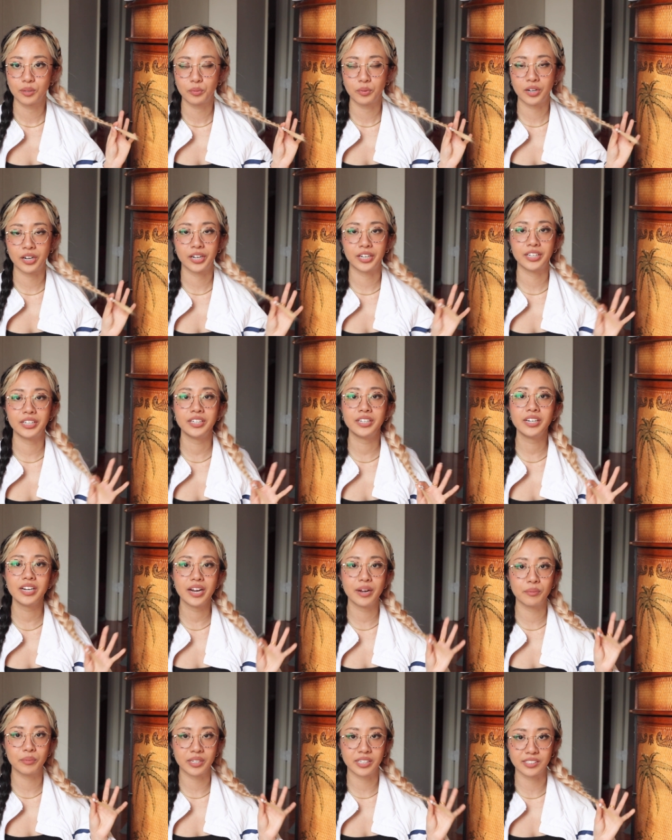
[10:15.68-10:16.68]
we are here
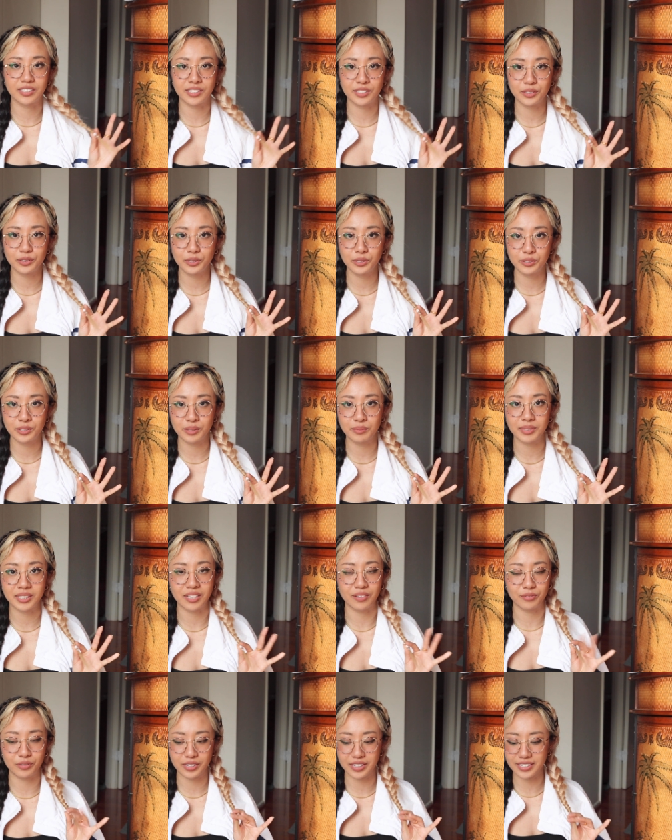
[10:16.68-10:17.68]
and we can still do some
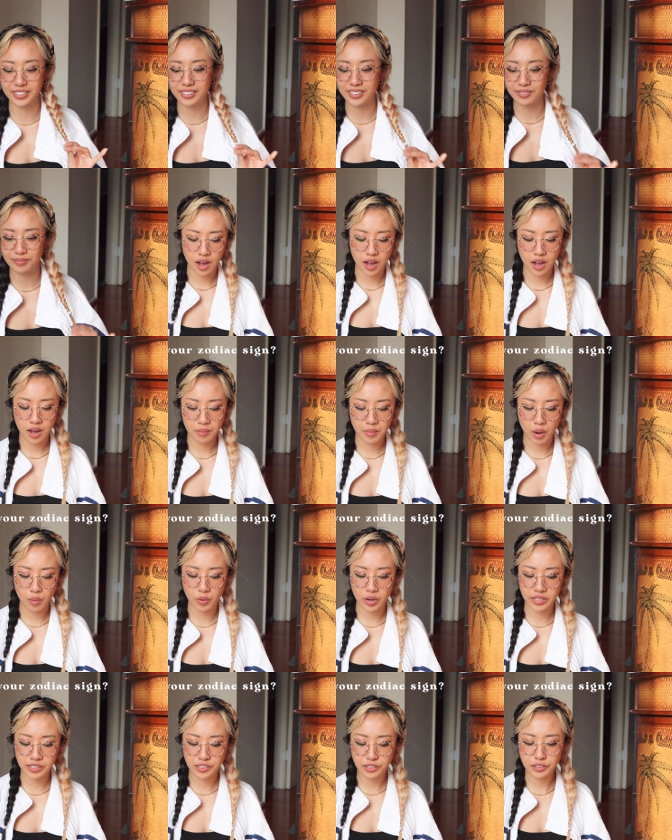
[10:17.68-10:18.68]
stuff with this. Um,
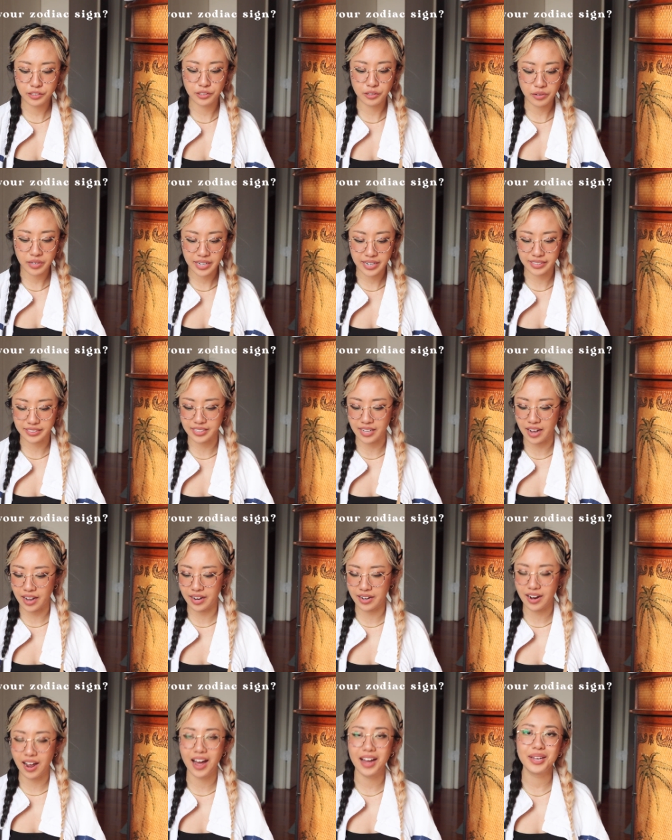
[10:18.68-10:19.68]
what is your zodiac
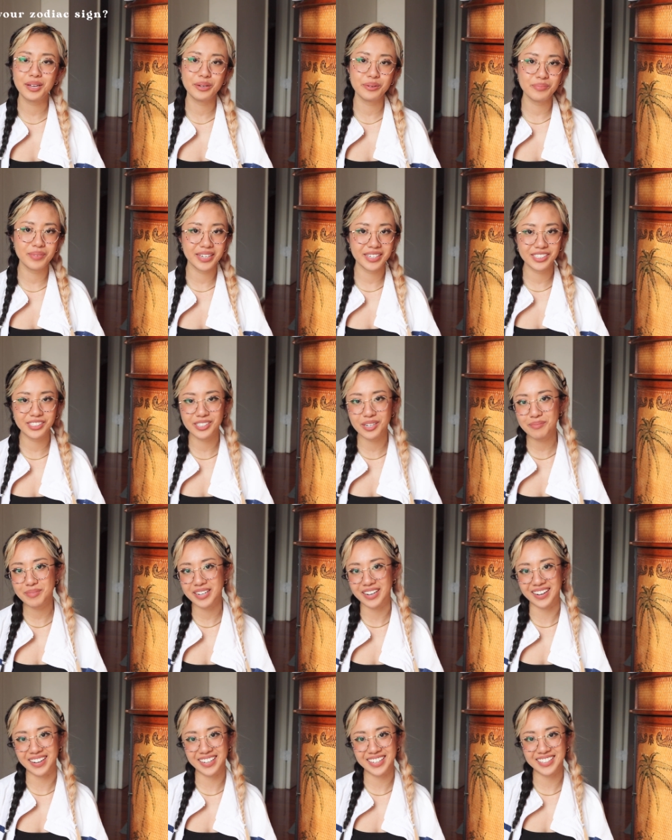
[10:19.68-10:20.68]
sign? I am a
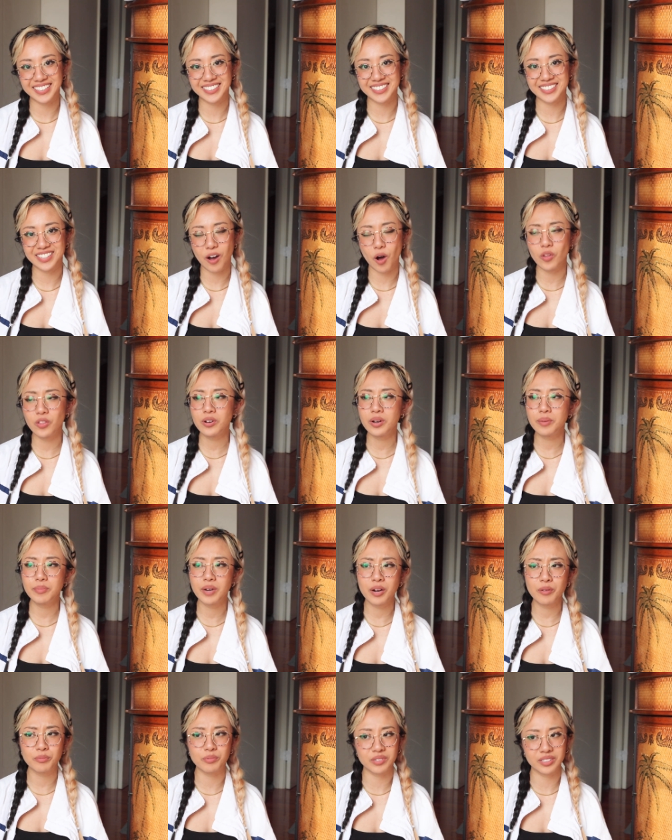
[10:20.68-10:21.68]
Gemini. Although I'm
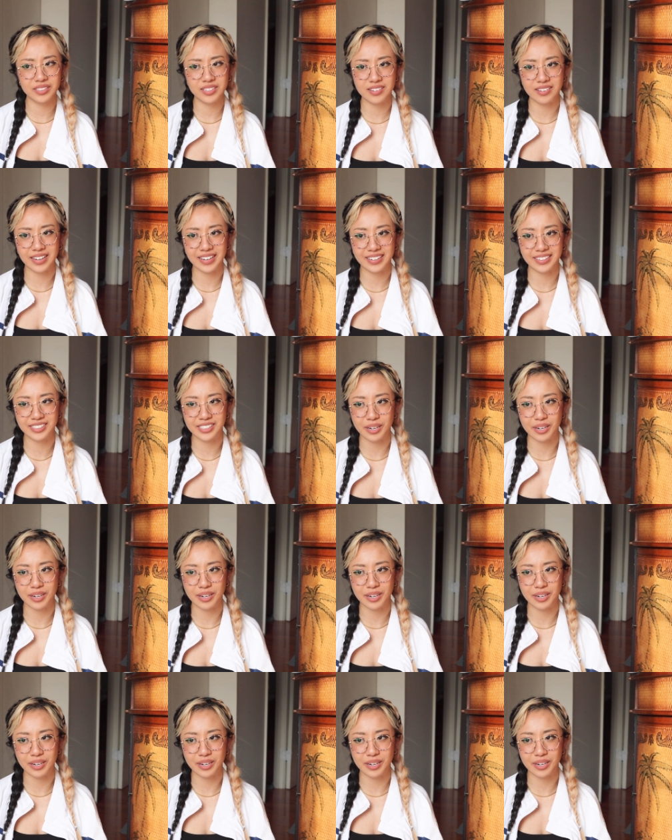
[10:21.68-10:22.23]
not really like a